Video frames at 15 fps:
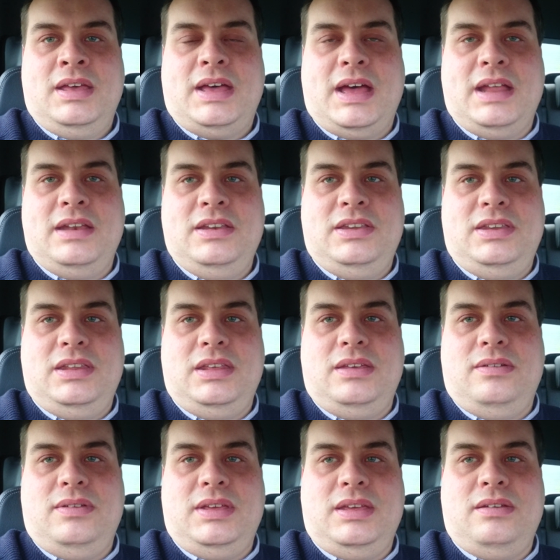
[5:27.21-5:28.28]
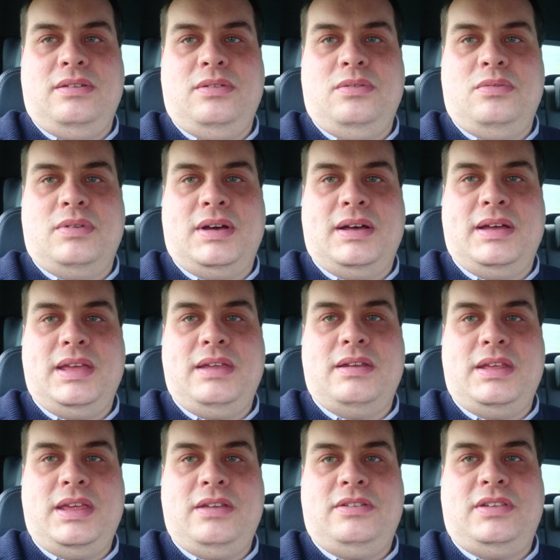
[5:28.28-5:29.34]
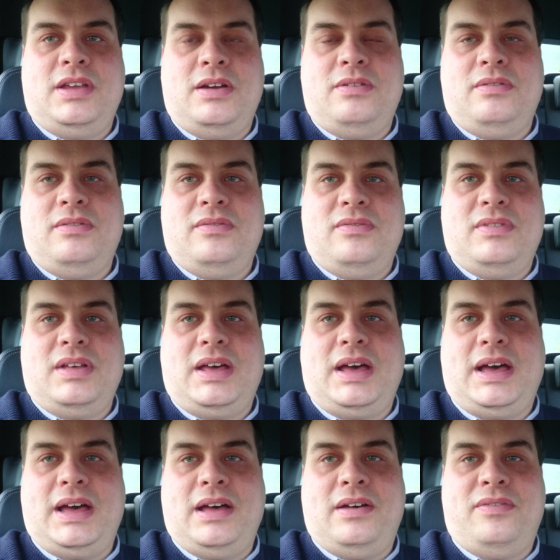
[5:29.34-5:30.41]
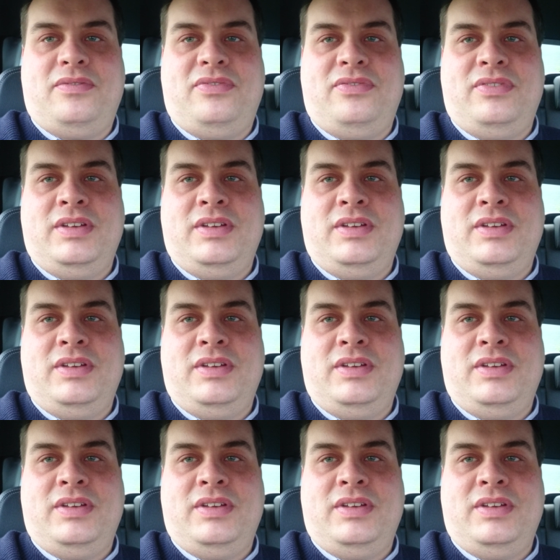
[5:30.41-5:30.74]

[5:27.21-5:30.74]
and you know, you don't have